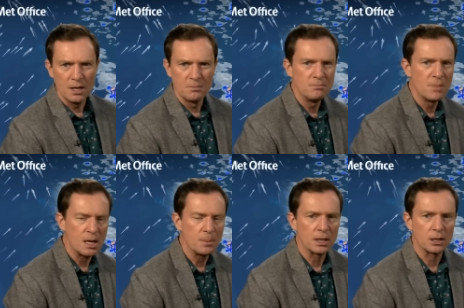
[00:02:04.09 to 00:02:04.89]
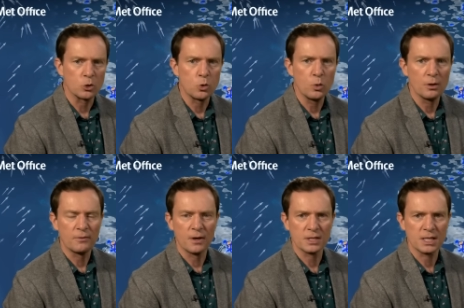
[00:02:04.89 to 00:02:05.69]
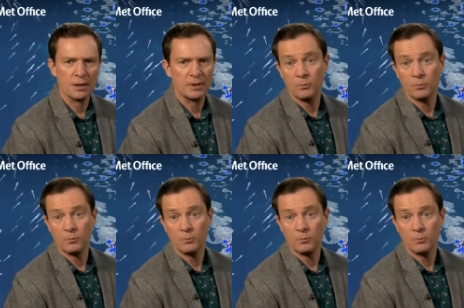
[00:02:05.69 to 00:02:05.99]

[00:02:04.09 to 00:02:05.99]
maybe a little cooler further south.